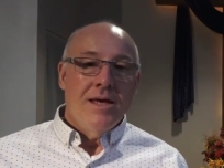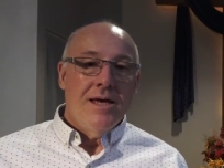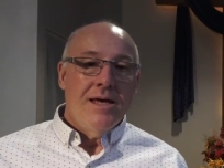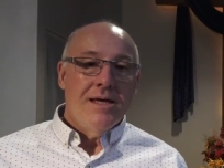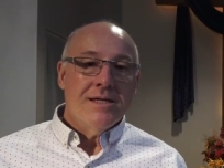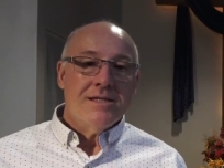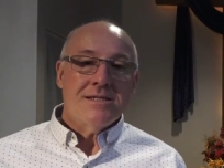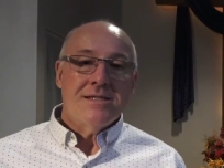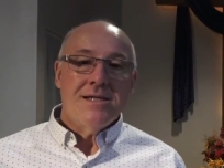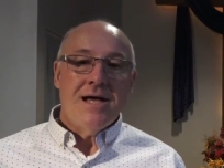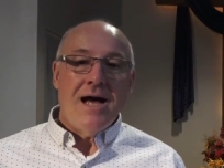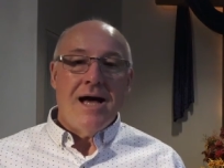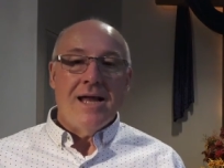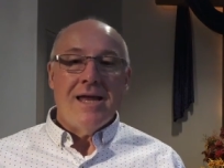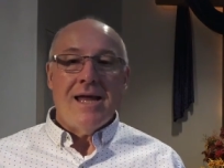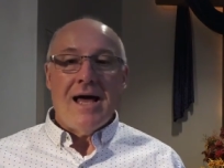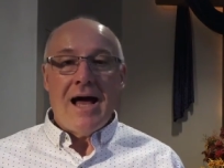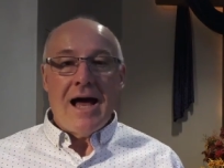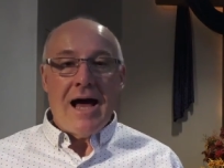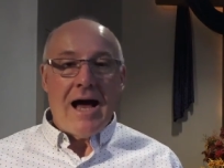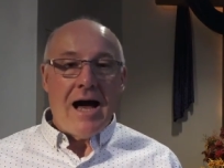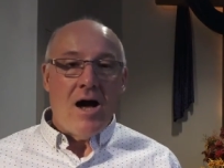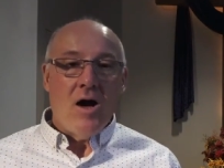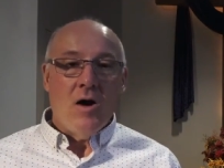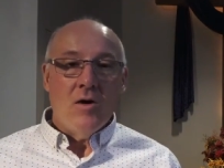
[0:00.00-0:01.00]
It's not
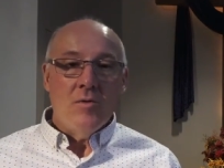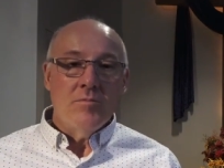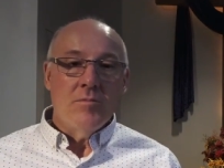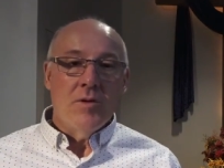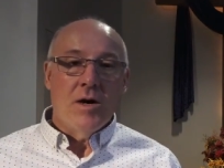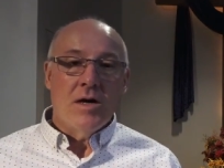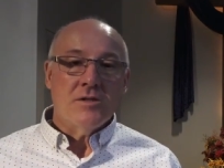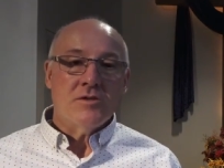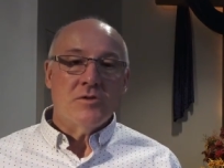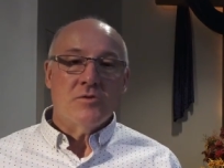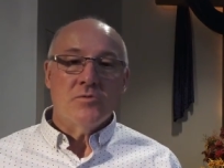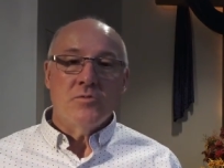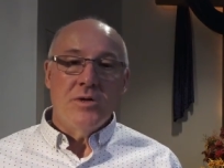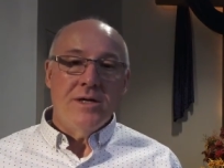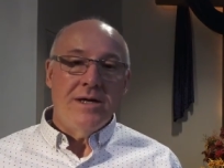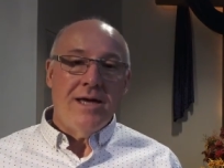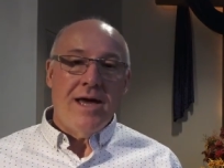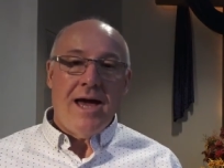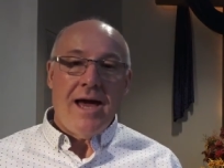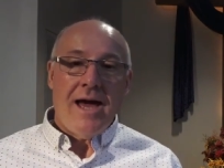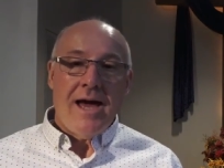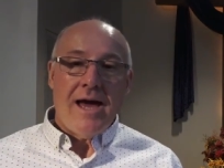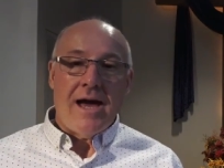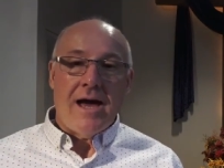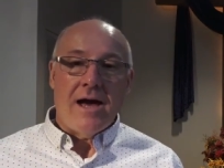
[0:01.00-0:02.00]
how much we
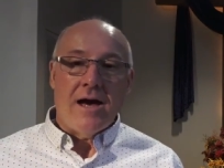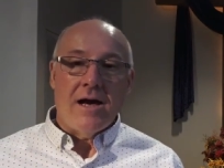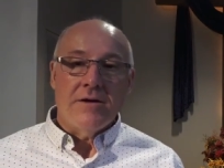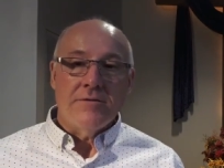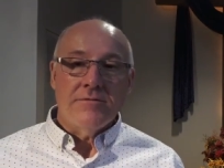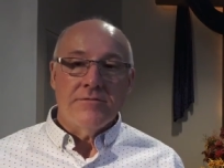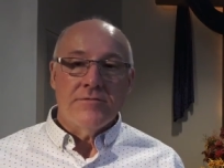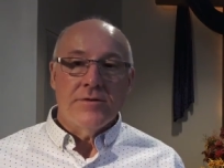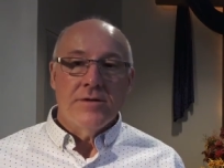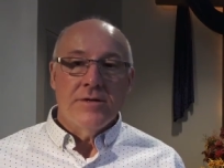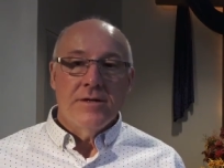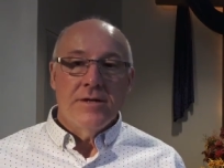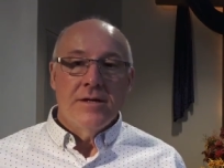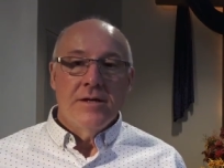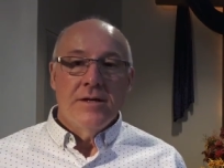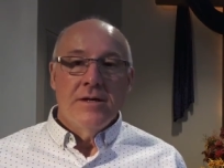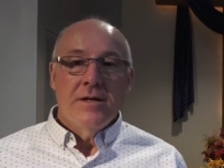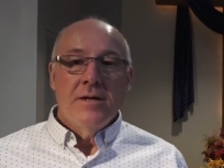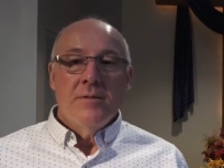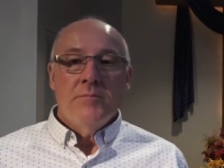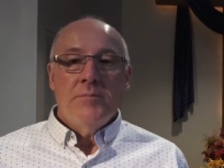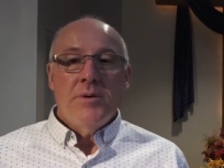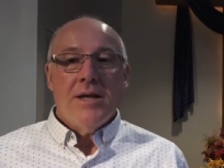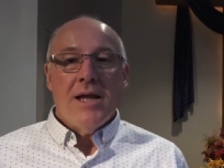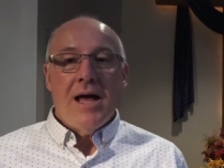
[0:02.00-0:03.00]
have,
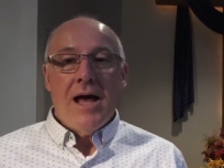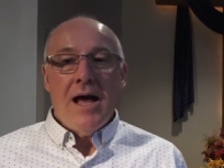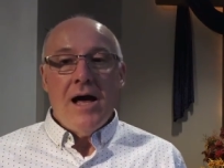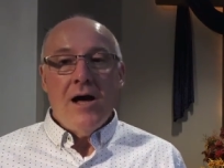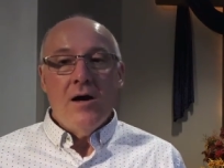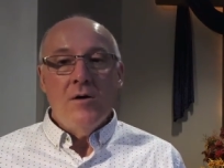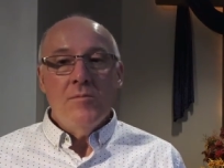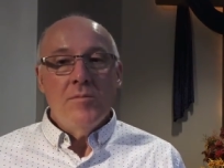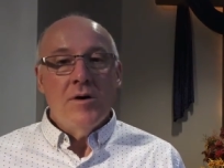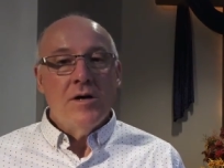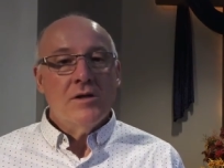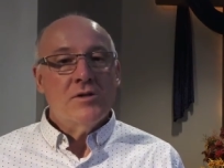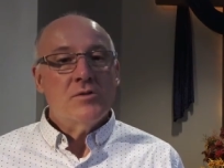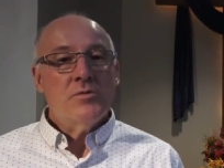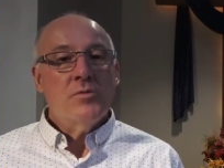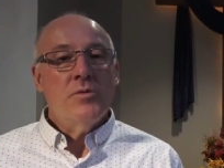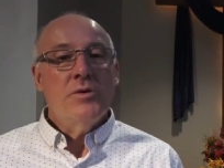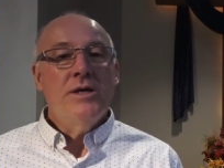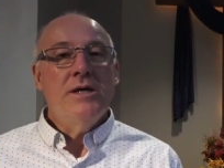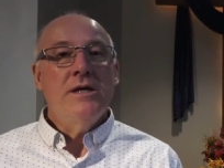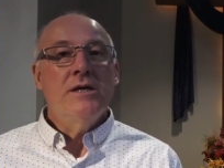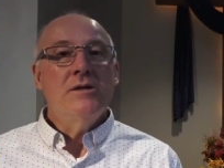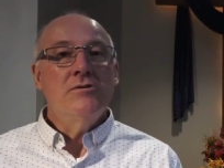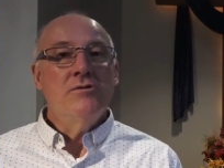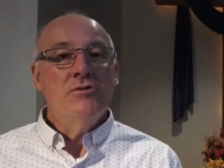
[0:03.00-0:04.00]
but how much
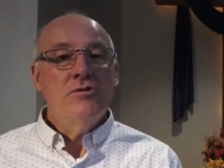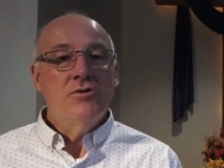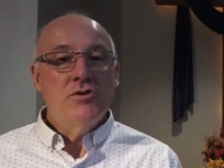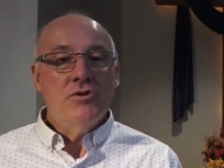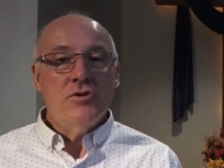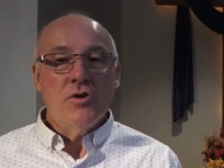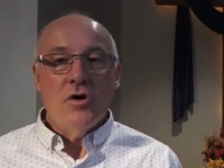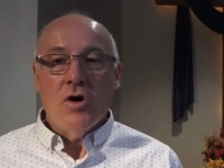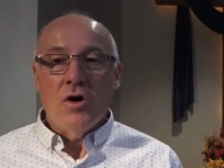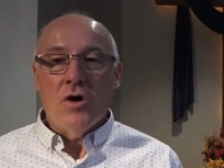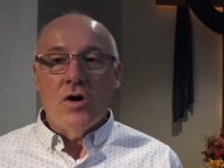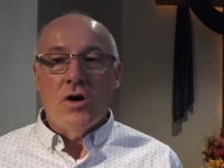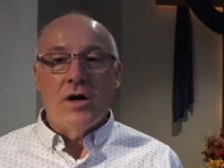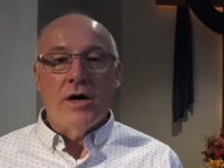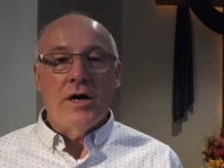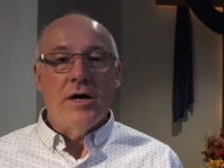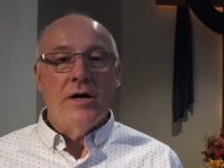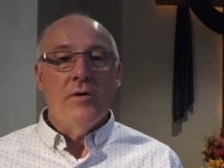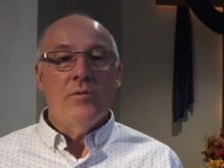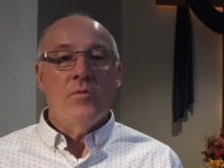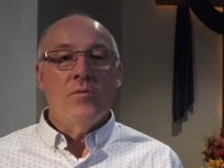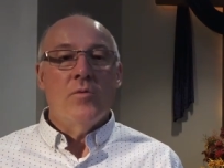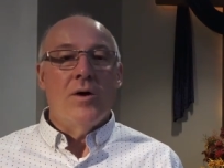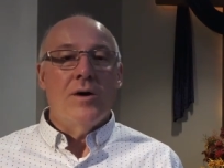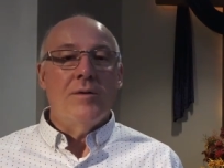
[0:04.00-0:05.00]
we
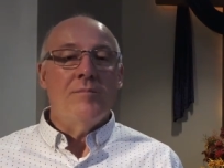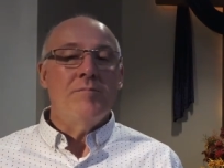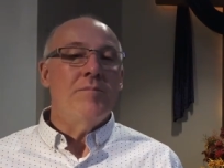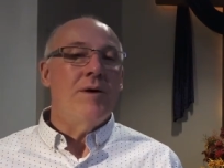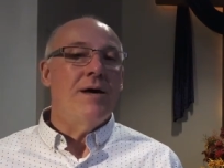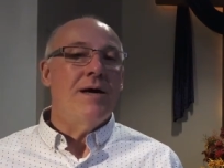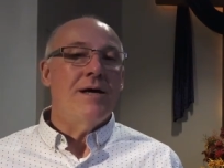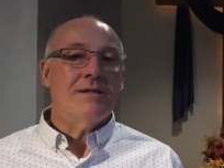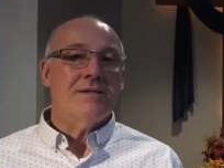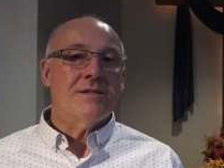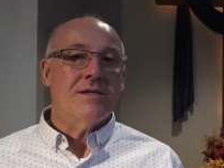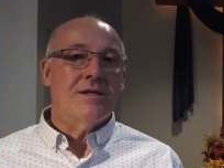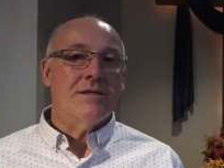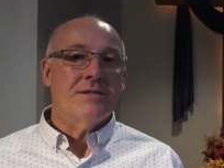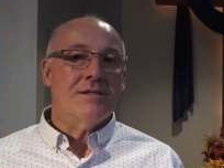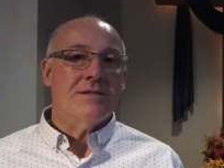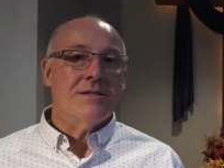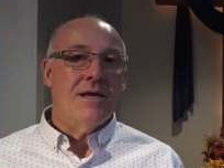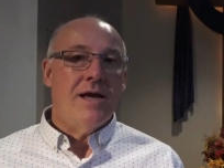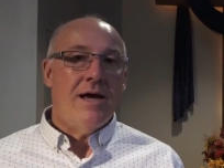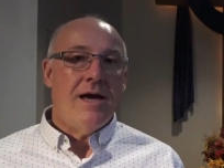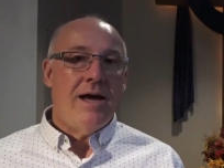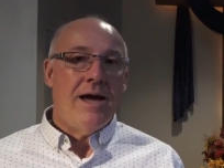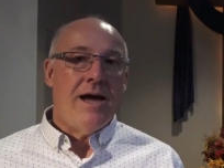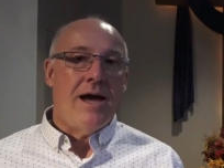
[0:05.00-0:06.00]
enjoy what makes
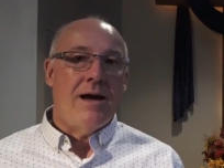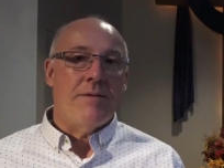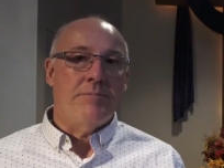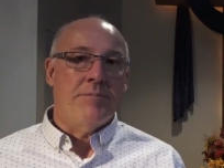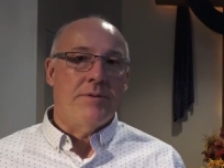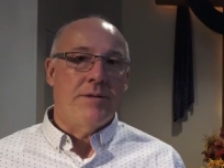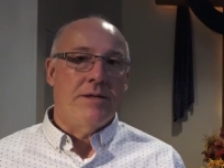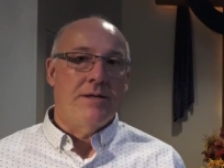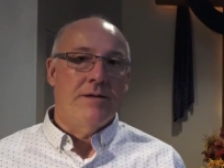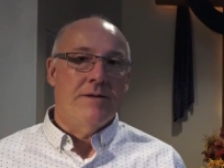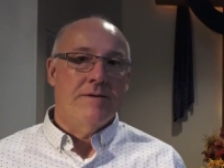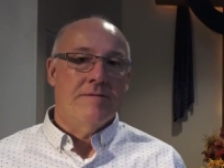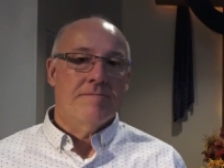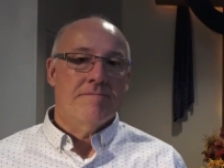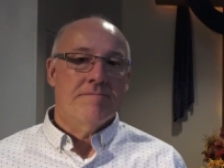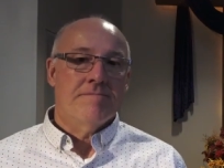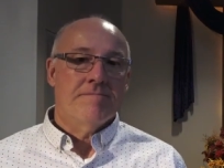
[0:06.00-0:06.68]
us happy.